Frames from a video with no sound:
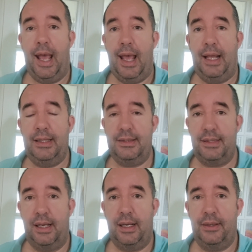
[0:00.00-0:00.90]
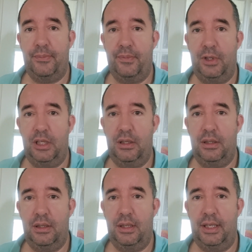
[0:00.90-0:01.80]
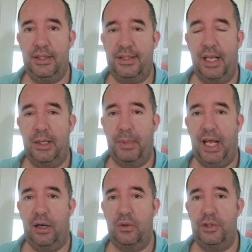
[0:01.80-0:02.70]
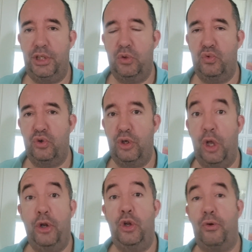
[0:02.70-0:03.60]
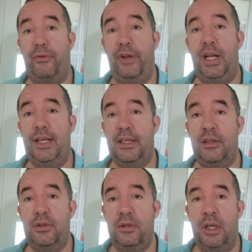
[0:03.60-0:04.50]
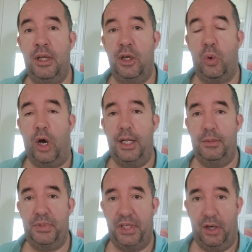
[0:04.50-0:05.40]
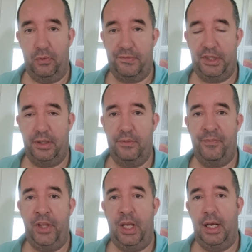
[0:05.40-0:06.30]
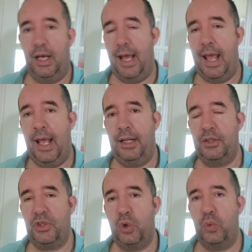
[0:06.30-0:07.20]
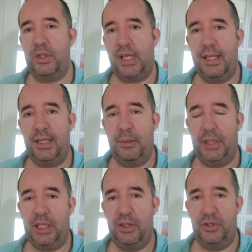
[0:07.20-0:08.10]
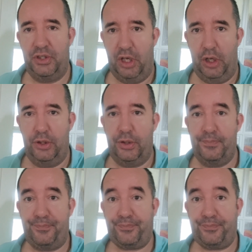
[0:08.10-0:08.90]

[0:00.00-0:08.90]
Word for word: And uh, it said about children not feeling quite themselves, and the school was getting a bit concerned